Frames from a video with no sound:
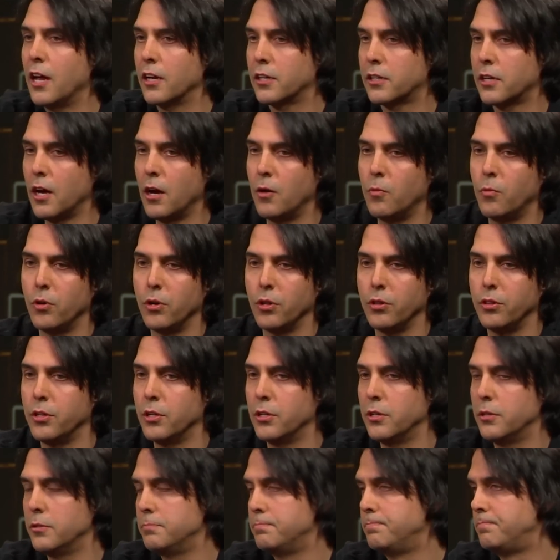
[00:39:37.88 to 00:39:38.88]
it got one of
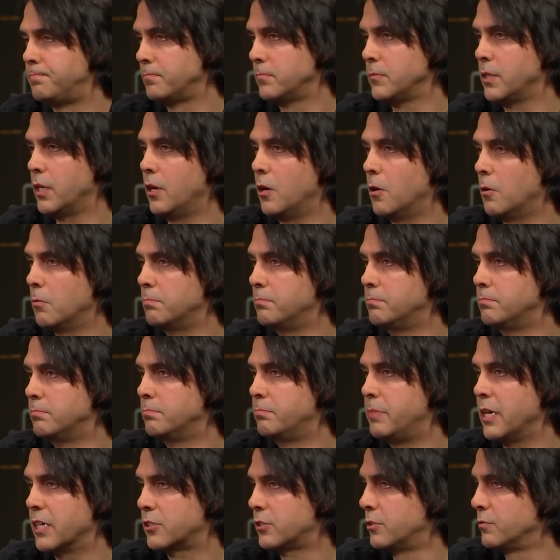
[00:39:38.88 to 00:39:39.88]
the you know
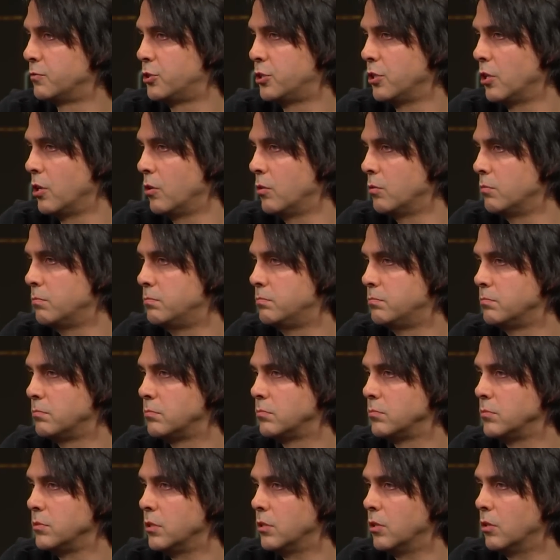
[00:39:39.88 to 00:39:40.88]
best of show
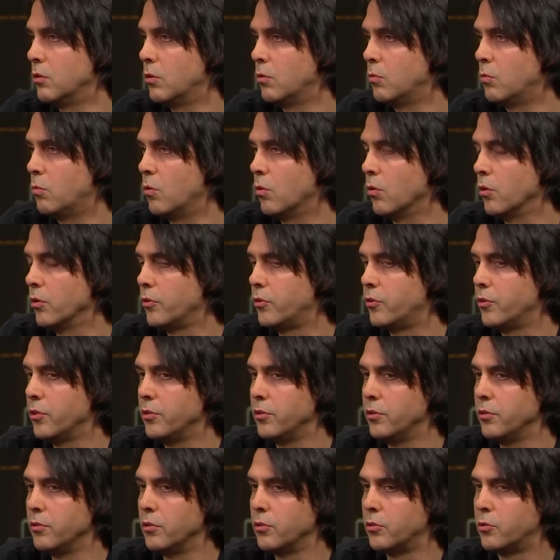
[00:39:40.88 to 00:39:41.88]
you know awards
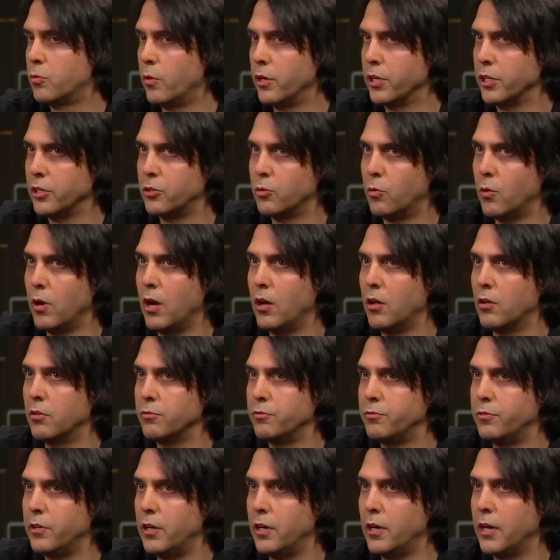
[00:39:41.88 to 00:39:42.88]
in the
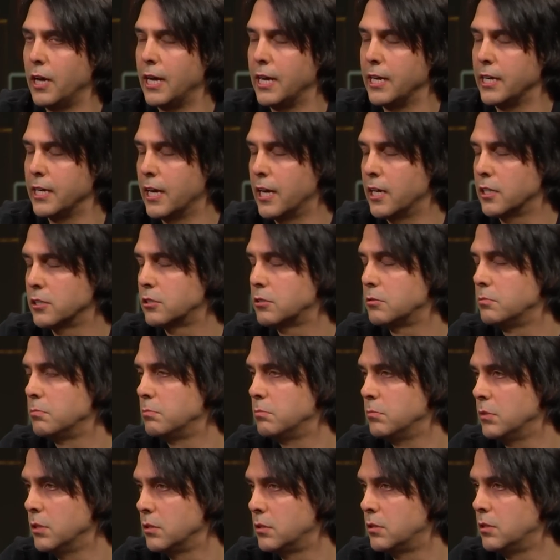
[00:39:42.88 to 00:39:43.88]
2012 uh, AES.
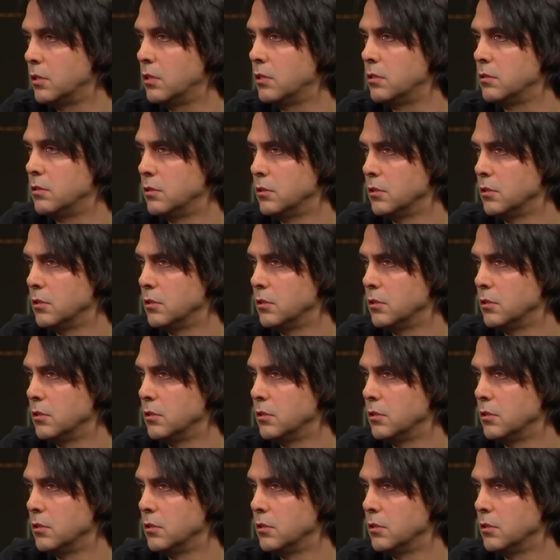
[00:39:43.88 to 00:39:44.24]
Oh, but, cool.